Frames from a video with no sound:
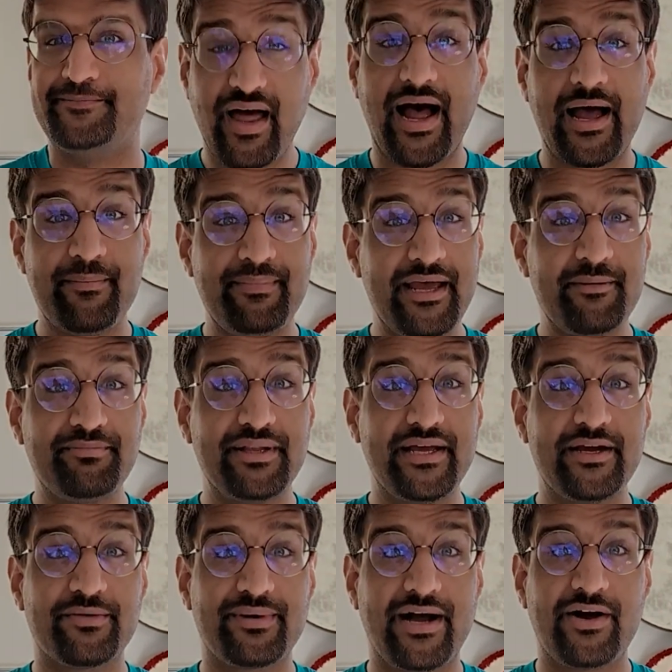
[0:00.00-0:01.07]
I may
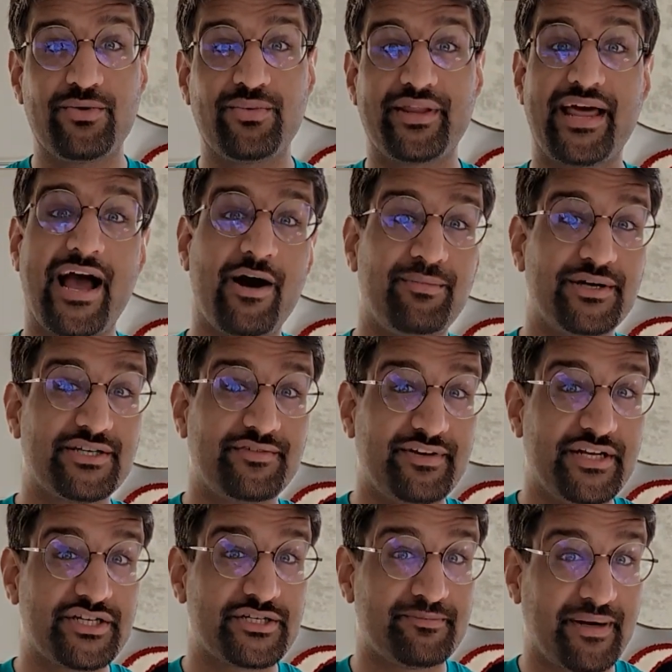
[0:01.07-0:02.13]
play around with how much of
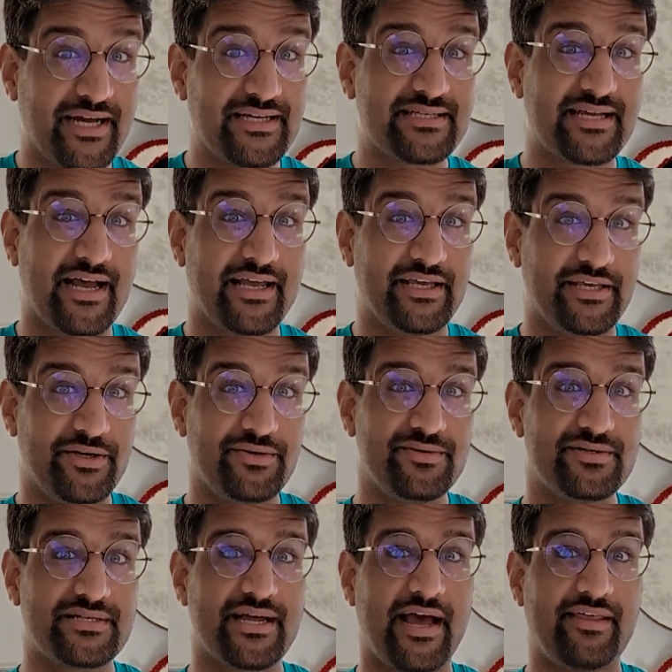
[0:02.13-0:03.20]
each spice I
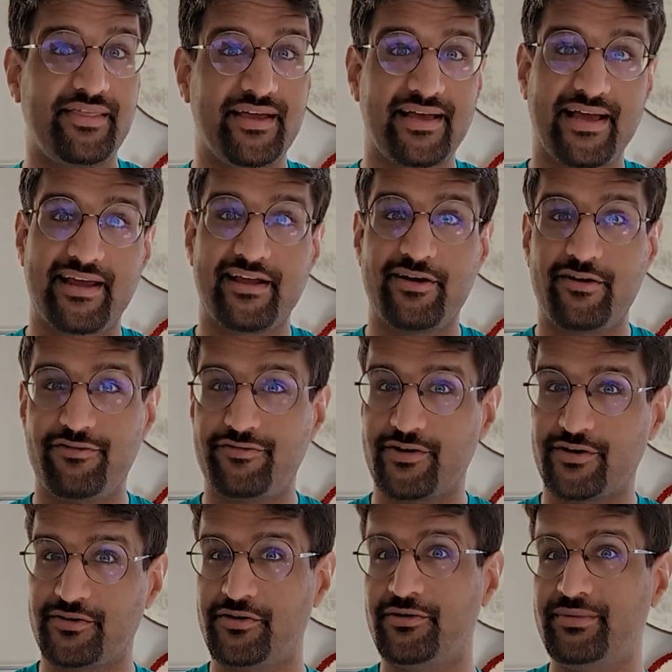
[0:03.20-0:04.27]
used. I think I can go for
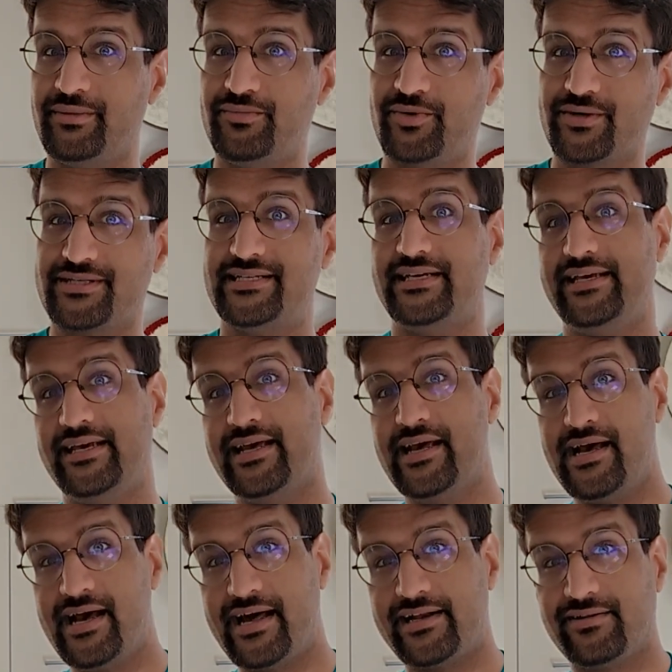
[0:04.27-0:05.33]
a little bit more tea
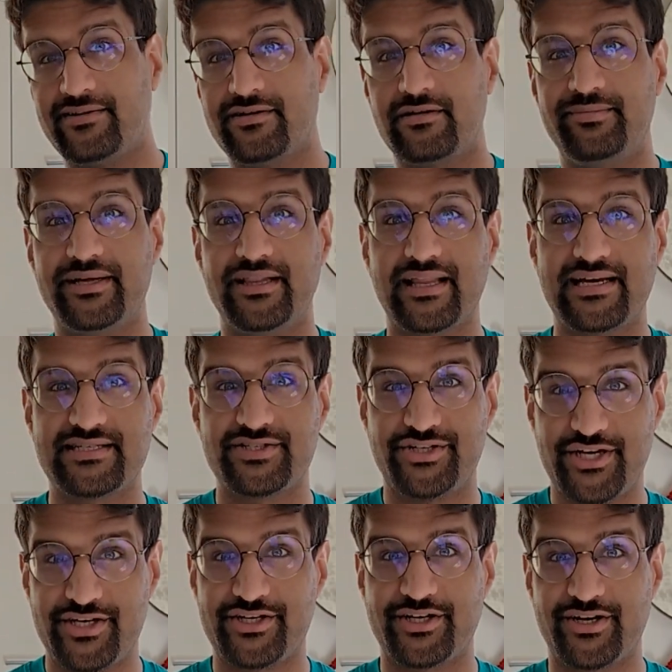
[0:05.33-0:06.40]
and a little bit less
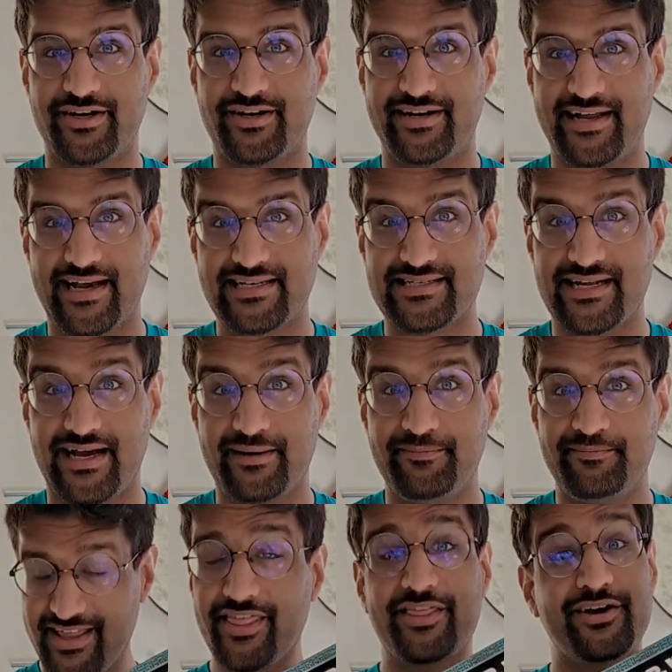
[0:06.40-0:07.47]
ginger next time.
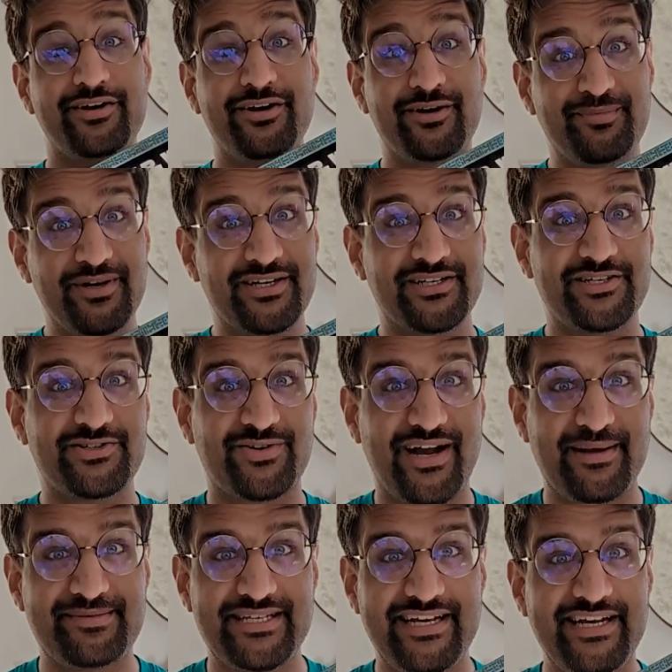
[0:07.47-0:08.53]
The cookbook
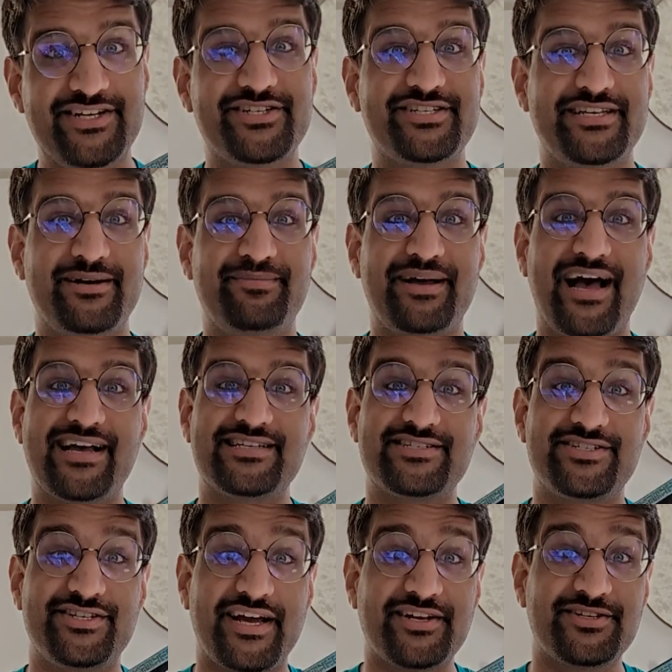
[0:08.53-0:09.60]
describes each sip as
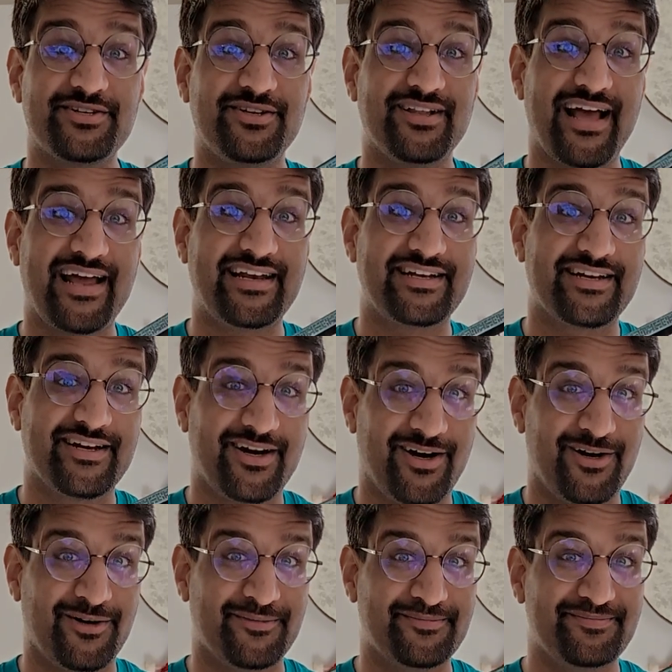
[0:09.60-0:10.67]
gentle and
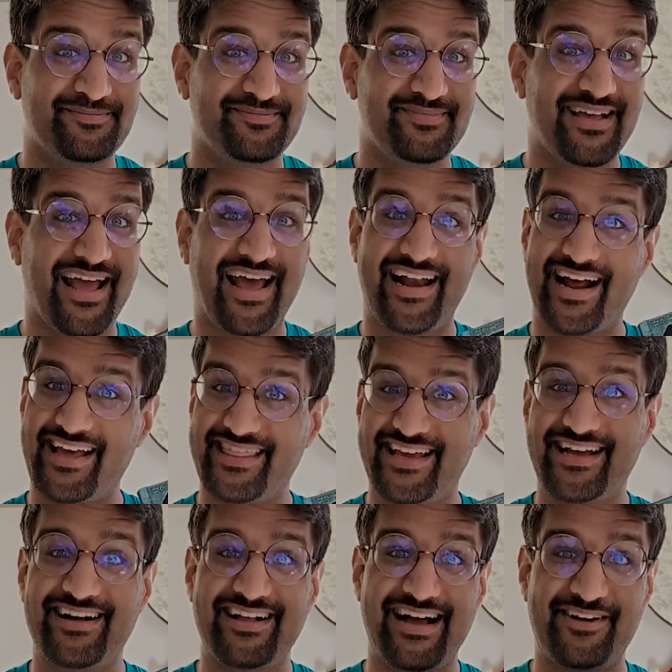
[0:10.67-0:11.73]
calm, and I
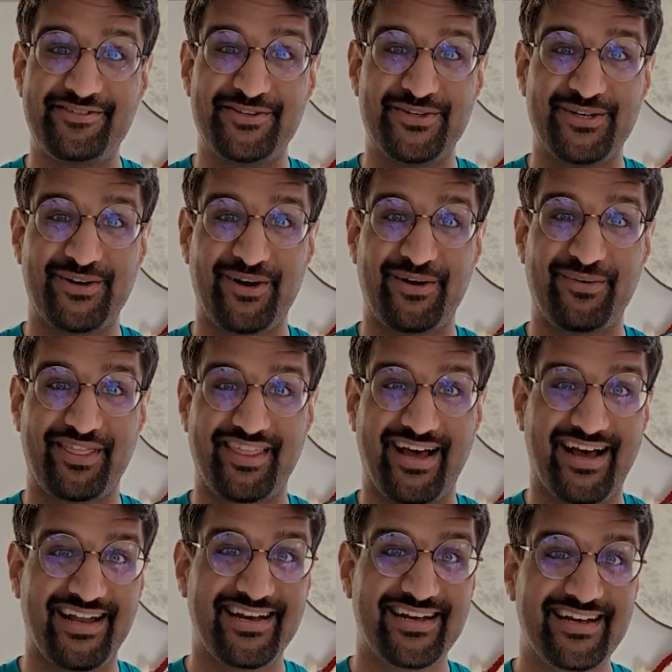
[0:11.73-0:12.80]
think I'll have to agree with
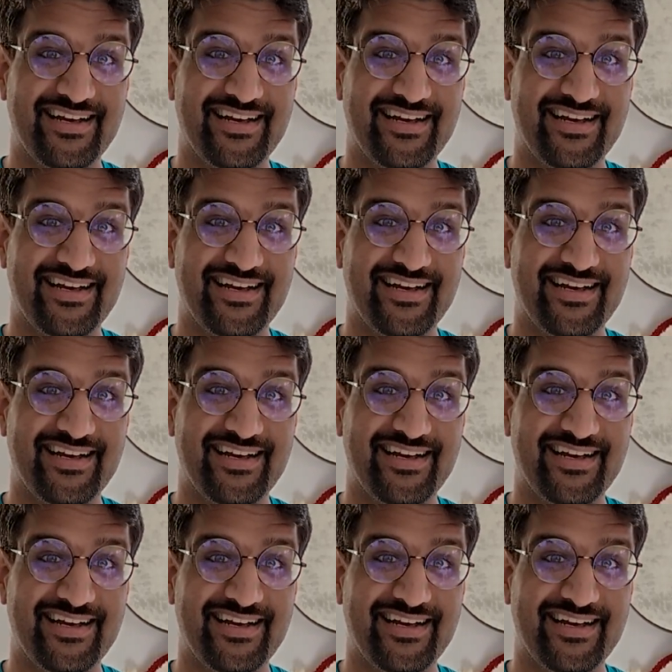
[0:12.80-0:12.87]
that.